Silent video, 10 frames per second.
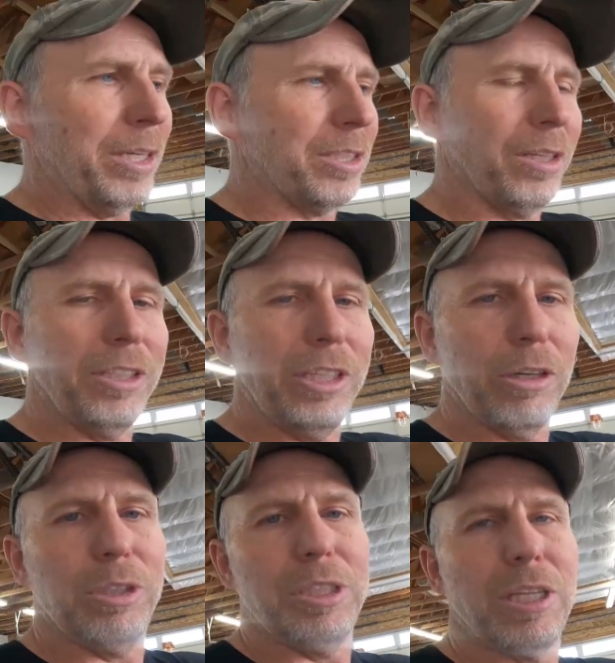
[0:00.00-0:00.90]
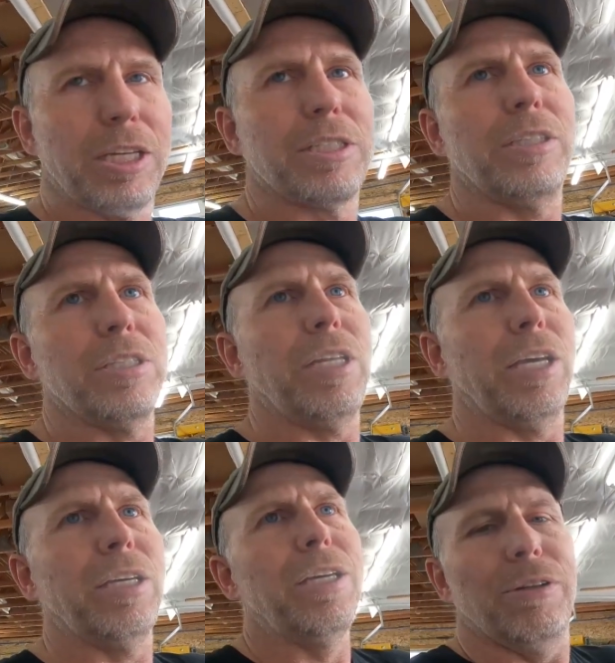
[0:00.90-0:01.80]
basically DOT slicks on this
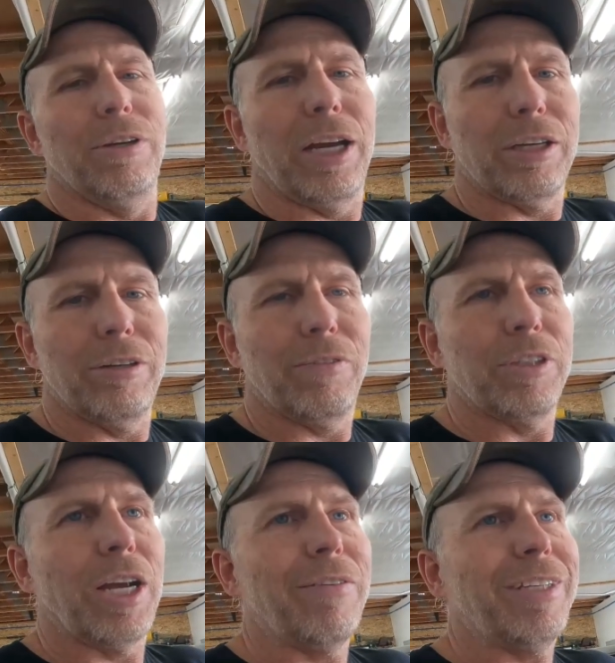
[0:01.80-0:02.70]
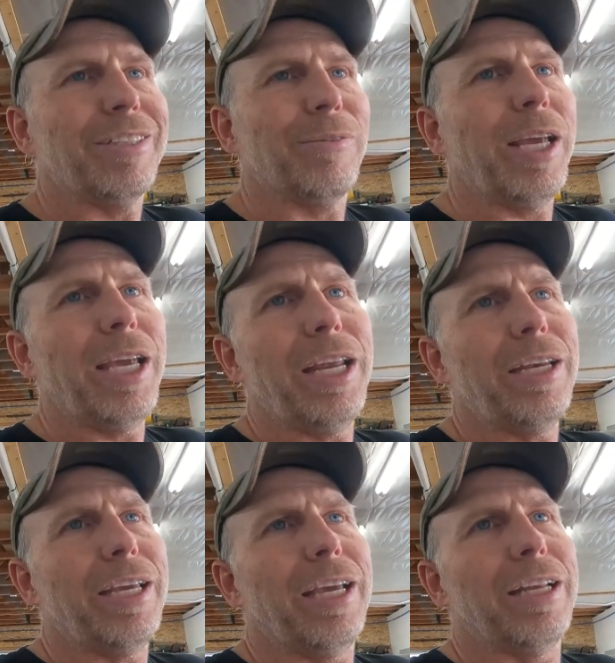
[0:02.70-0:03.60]
thing, so they're not good for driving in the
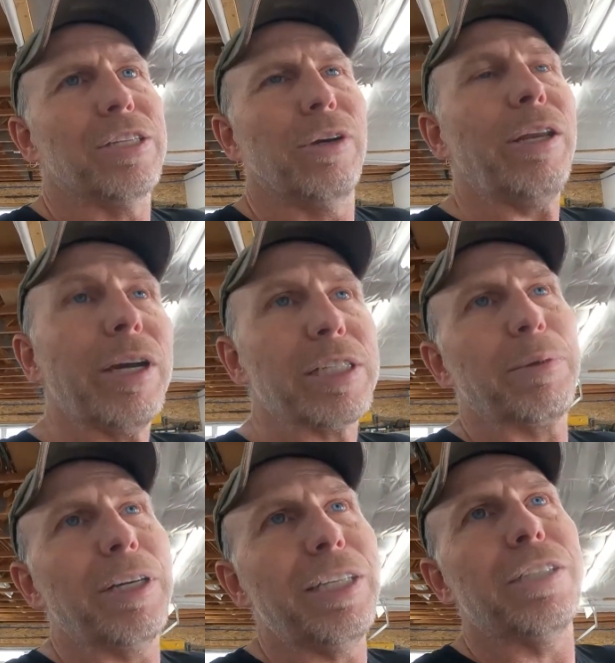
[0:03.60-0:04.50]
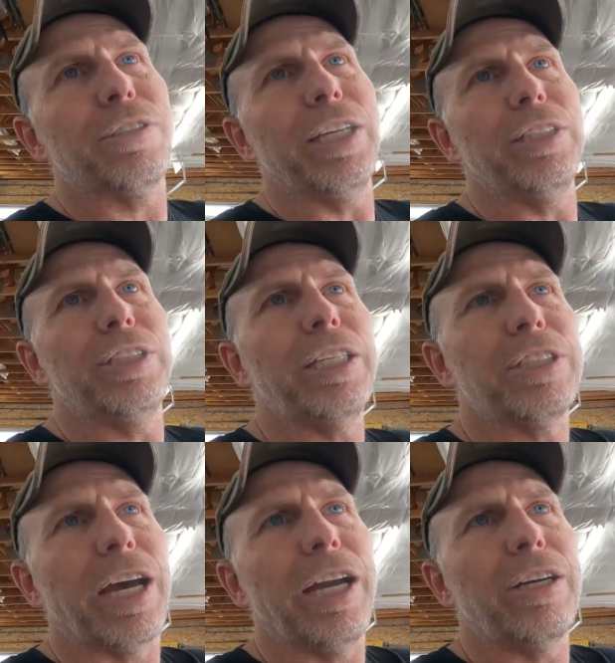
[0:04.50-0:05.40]
rain. And so anyways, I'm gonna need to
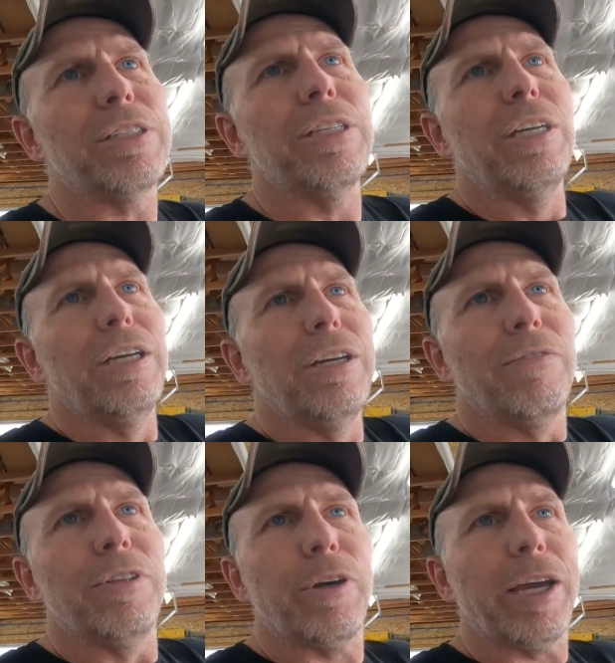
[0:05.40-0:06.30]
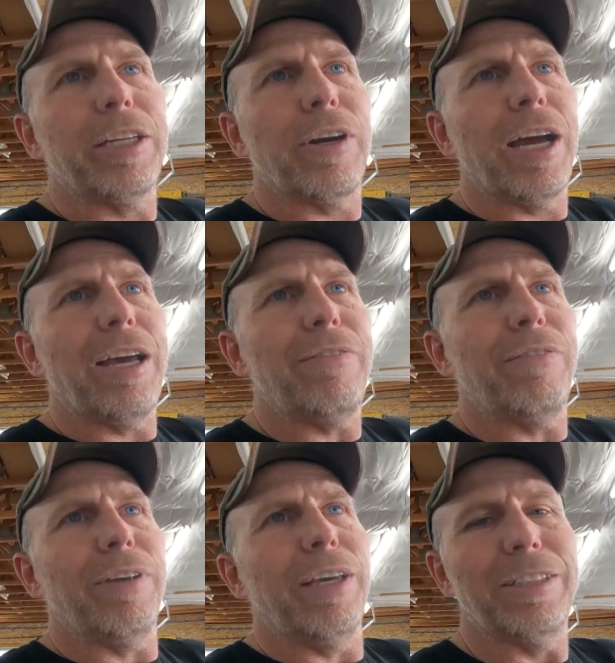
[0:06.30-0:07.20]
change tires for the drag and
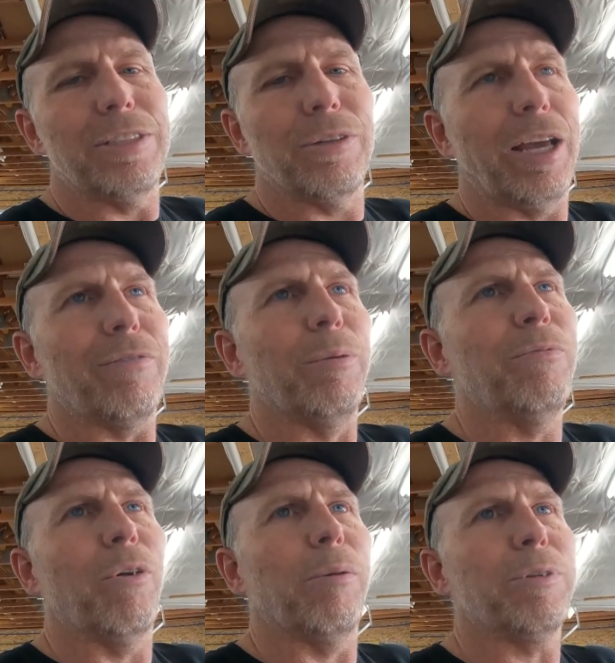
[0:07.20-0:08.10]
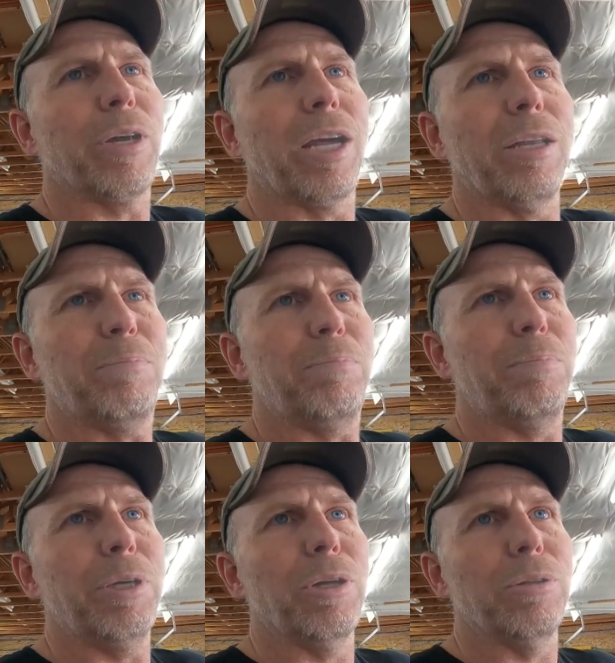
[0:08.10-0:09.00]
drive. I just don't have room for them, so I gotta
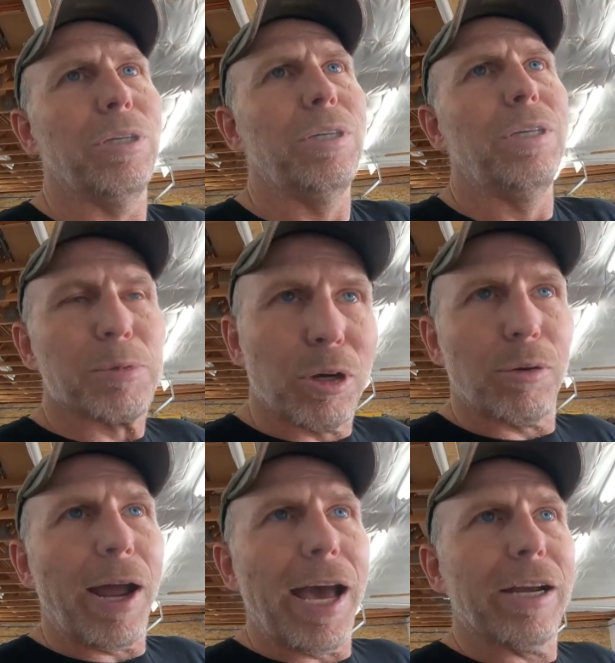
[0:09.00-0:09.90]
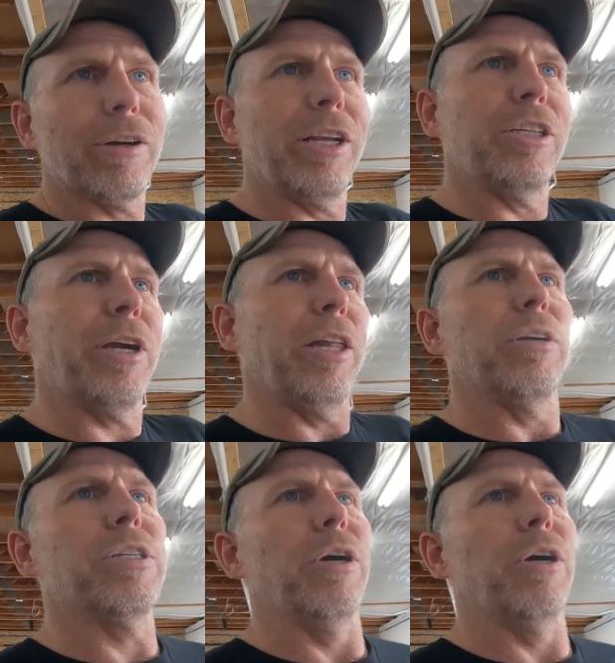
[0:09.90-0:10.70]
build some sort of rack or get a trailer.